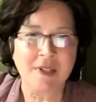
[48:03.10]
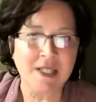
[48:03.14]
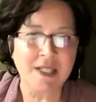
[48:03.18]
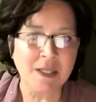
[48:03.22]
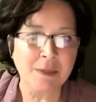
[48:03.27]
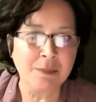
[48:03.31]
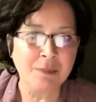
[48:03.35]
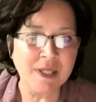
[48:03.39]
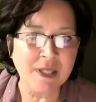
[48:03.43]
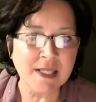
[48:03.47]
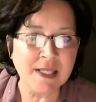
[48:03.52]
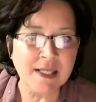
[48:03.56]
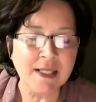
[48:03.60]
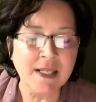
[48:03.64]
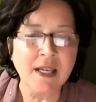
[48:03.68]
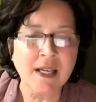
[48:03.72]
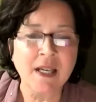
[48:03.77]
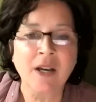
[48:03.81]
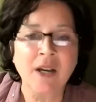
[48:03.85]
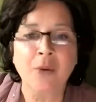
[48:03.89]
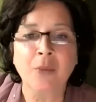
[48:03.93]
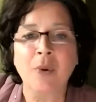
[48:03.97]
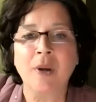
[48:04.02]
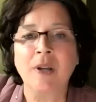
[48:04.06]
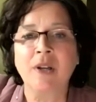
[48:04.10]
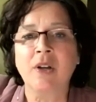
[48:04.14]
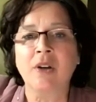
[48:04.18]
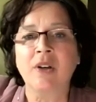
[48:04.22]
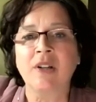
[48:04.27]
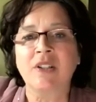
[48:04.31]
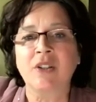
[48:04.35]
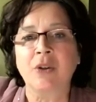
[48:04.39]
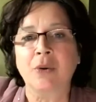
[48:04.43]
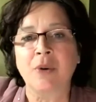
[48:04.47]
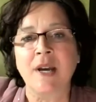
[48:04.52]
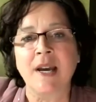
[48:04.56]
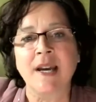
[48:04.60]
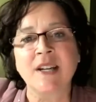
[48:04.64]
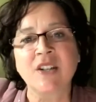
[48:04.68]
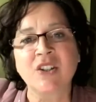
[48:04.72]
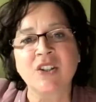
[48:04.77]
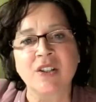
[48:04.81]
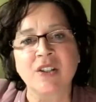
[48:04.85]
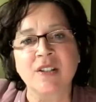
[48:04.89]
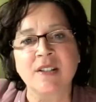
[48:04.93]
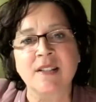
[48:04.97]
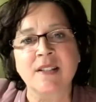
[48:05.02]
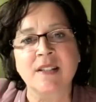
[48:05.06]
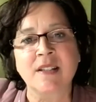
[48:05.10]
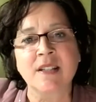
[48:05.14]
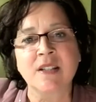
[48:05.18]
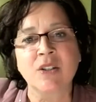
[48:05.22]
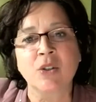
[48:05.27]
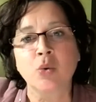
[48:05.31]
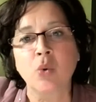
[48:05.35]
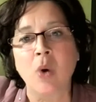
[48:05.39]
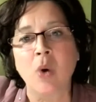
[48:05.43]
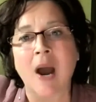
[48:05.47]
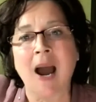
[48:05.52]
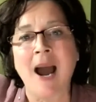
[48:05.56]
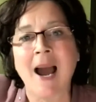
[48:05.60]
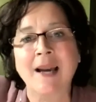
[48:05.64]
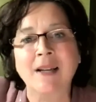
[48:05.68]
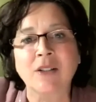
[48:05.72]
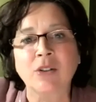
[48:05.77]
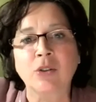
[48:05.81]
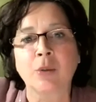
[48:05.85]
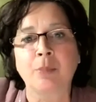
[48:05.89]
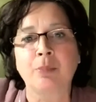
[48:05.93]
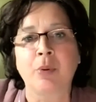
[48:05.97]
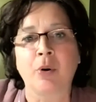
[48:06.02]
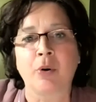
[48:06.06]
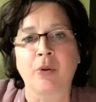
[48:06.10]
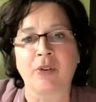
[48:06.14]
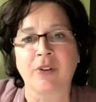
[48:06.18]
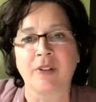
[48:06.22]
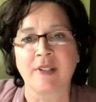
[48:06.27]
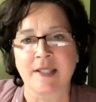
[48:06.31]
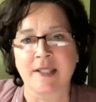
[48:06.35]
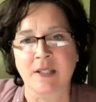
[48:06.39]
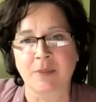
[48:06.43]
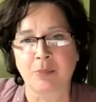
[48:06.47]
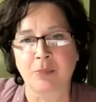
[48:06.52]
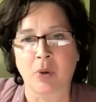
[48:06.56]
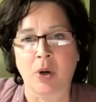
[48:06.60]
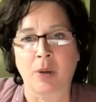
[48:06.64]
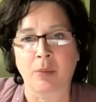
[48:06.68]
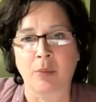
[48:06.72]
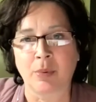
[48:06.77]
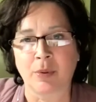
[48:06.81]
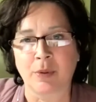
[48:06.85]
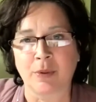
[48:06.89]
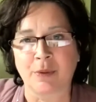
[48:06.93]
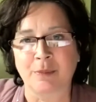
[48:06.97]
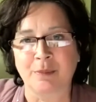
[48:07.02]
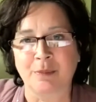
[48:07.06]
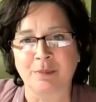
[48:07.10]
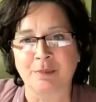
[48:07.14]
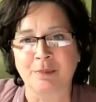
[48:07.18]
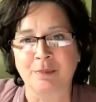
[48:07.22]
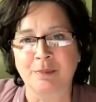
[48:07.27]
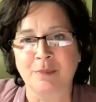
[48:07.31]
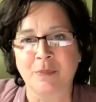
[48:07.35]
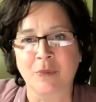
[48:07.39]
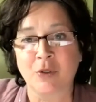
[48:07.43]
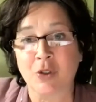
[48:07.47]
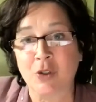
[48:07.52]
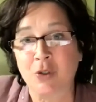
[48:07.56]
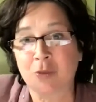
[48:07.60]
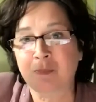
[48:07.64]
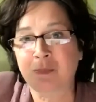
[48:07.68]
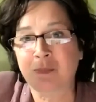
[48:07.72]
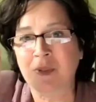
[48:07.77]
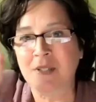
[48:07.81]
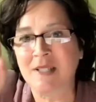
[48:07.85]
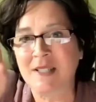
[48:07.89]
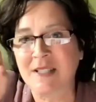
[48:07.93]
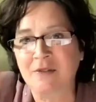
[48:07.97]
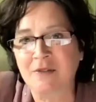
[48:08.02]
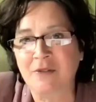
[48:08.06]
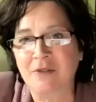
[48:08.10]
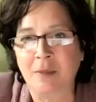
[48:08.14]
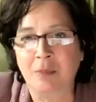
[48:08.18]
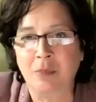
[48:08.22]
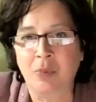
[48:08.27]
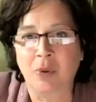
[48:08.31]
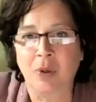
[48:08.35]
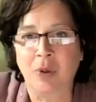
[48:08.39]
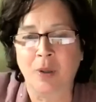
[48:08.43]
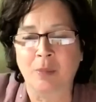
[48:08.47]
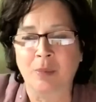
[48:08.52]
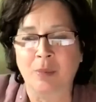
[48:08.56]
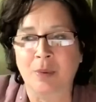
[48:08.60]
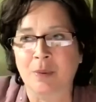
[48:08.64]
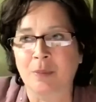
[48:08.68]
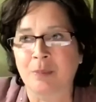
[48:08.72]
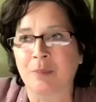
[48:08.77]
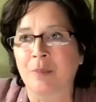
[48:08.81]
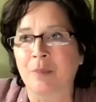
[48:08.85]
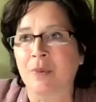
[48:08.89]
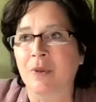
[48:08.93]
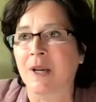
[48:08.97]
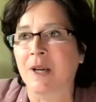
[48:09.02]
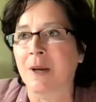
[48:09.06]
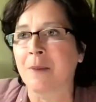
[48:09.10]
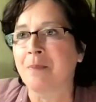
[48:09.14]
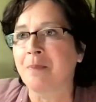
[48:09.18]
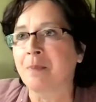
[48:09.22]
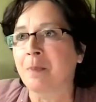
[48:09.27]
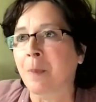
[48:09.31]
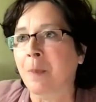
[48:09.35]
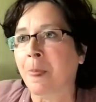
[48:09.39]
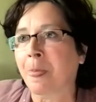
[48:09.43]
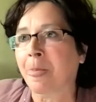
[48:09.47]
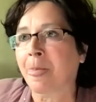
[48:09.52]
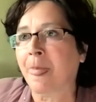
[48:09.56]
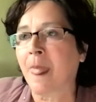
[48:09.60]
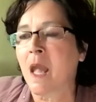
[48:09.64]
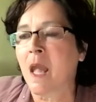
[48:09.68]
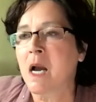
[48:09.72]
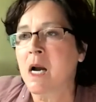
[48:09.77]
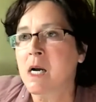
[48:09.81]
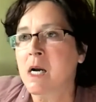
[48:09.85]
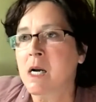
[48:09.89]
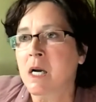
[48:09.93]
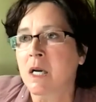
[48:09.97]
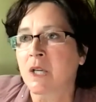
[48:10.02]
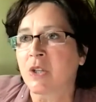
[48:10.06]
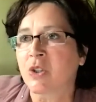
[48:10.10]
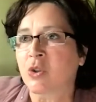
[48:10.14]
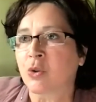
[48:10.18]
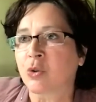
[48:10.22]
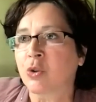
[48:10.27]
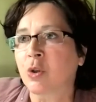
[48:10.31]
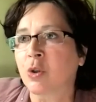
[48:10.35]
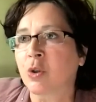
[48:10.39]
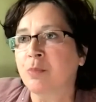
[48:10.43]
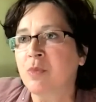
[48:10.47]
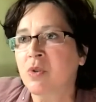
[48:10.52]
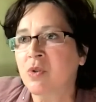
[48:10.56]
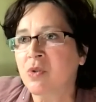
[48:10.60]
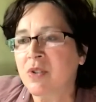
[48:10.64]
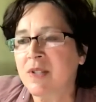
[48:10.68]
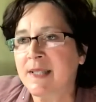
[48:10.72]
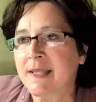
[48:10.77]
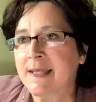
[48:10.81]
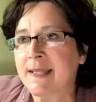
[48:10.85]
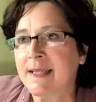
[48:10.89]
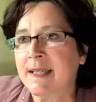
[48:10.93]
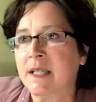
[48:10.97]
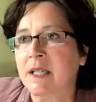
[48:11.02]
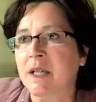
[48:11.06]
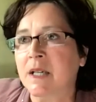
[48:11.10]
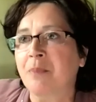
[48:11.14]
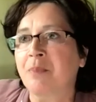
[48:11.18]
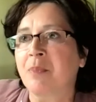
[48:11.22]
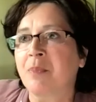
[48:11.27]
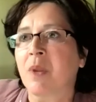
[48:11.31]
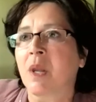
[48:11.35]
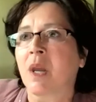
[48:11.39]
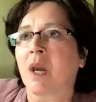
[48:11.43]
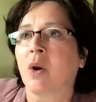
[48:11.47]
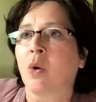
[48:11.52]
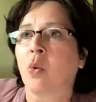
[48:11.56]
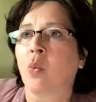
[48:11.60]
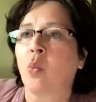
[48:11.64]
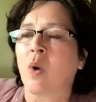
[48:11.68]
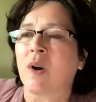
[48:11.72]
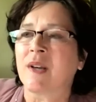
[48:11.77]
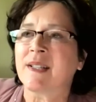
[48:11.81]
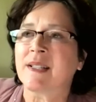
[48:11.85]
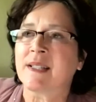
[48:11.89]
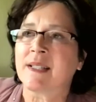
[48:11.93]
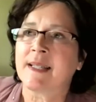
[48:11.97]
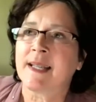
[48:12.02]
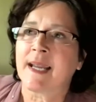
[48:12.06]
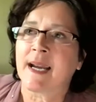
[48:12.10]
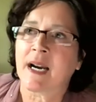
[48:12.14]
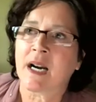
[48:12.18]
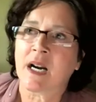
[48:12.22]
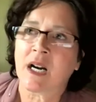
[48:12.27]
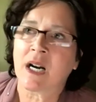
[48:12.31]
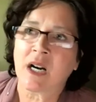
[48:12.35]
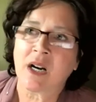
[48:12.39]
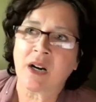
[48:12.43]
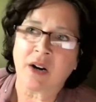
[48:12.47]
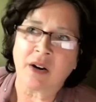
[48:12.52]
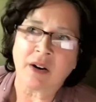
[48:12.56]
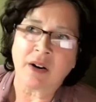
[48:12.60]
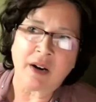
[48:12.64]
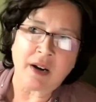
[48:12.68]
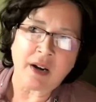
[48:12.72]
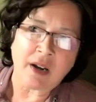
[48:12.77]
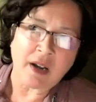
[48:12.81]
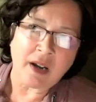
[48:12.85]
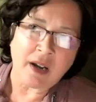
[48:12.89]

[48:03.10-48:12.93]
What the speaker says: need be, regulatory agency to act upon this problem, the specific problem, okay? So the music was there